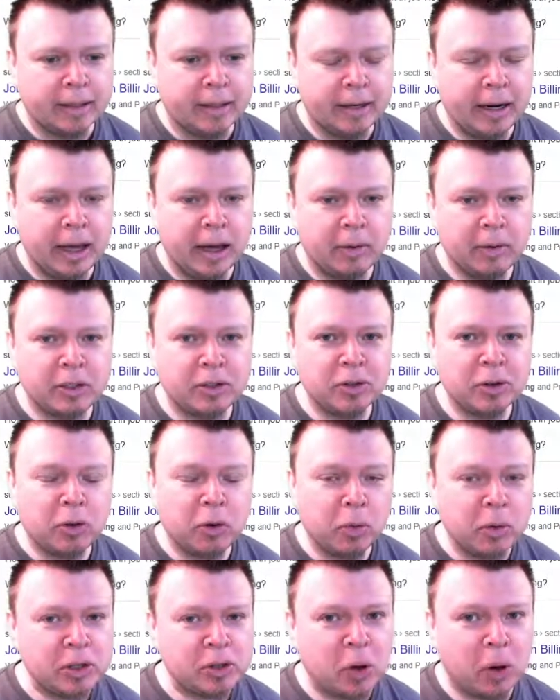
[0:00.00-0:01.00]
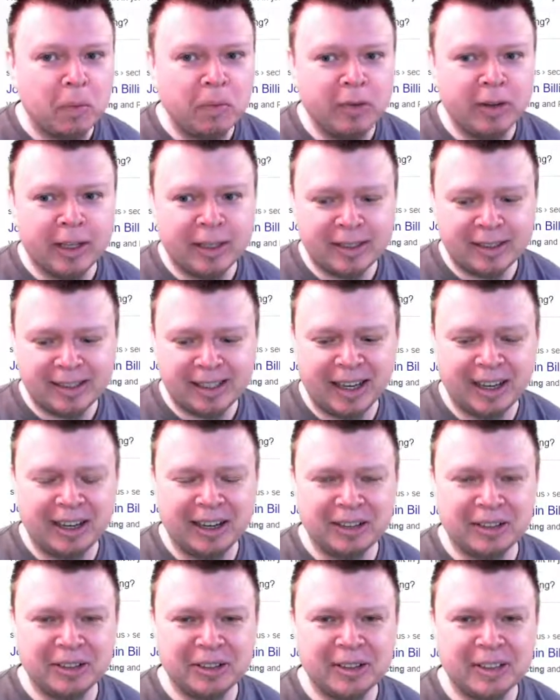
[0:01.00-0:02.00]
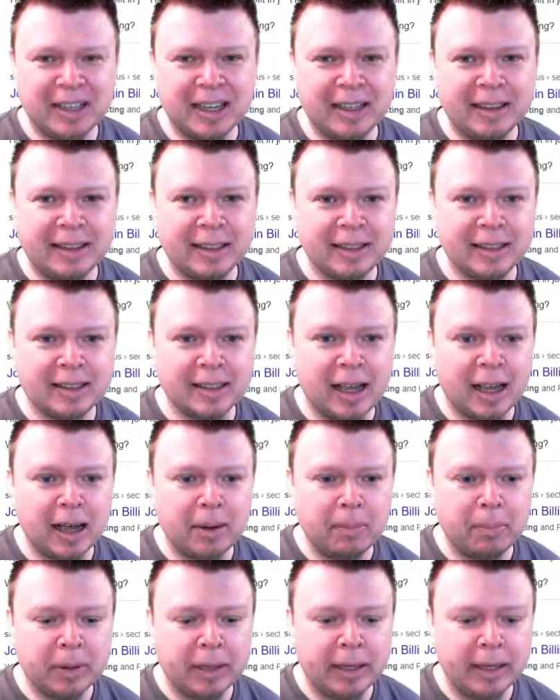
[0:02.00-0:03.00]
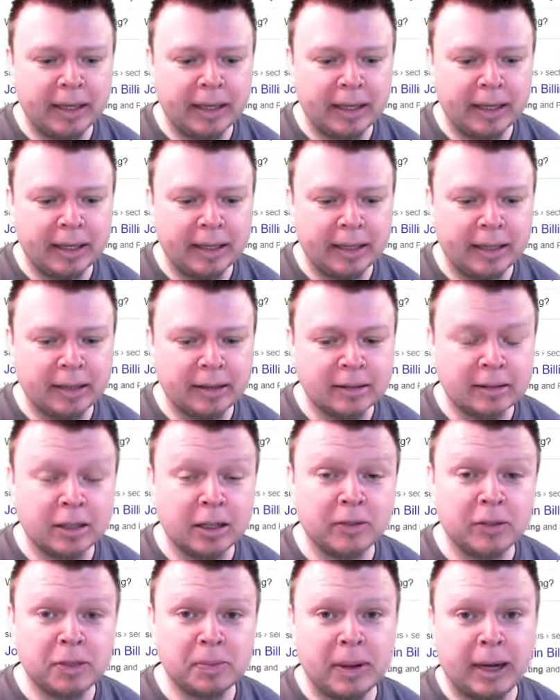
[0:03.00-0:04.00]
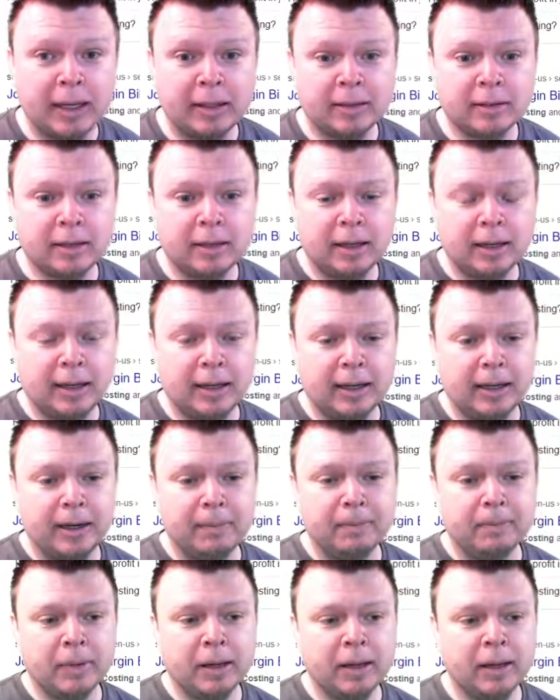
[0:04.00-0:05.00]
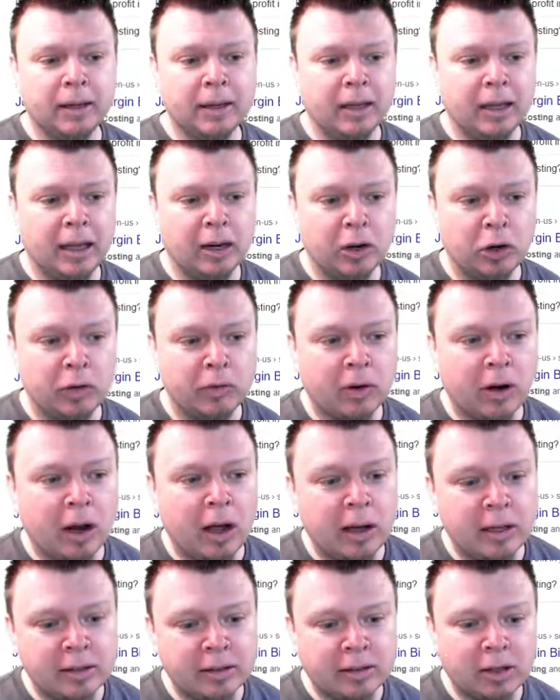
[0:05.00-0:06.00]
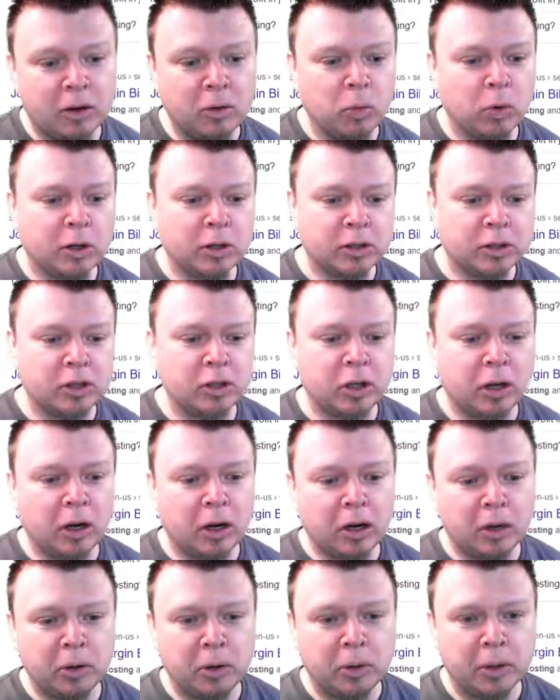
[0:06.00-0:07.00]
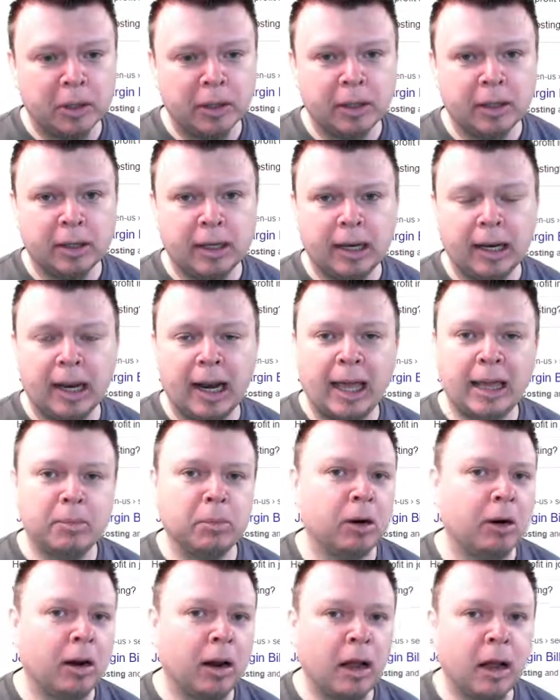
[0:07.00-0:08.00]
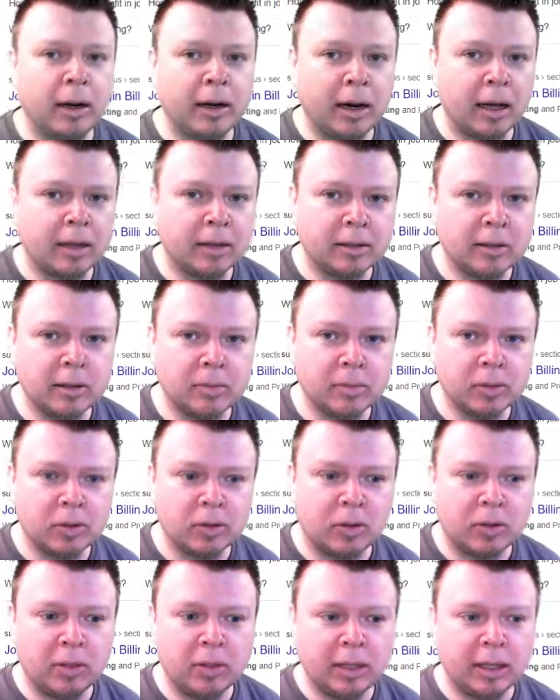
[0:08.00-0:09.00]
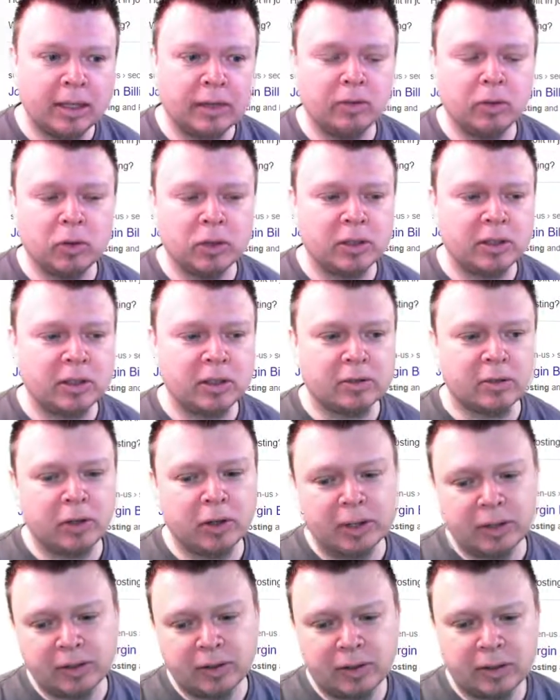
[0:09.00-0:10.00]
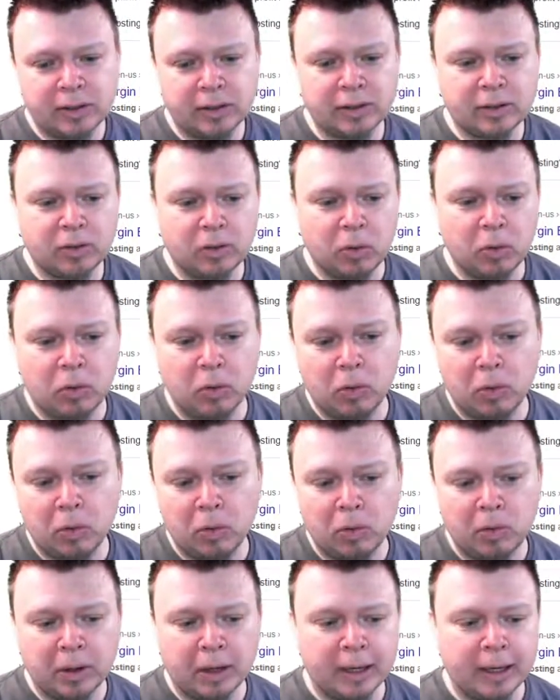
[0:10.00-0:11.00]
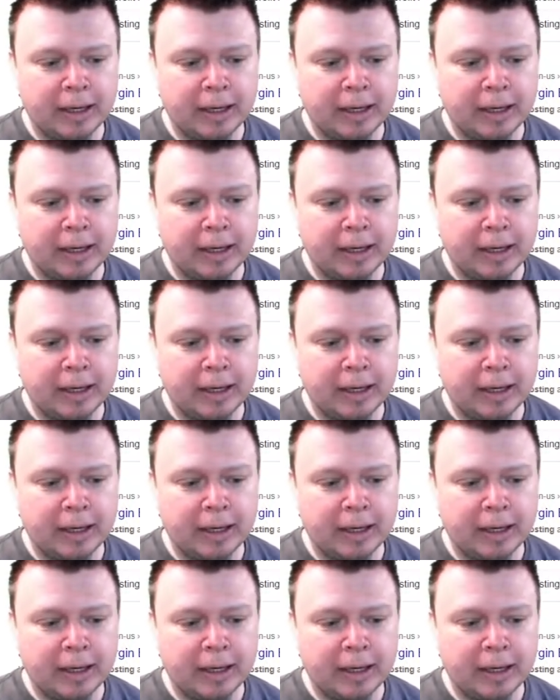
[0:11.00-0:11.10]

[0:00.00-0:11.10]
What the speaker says: Now, it's not always obvious how to set this up in ServiceM8. A lot of clients don't want to show labor line items on the invoices, for instance, or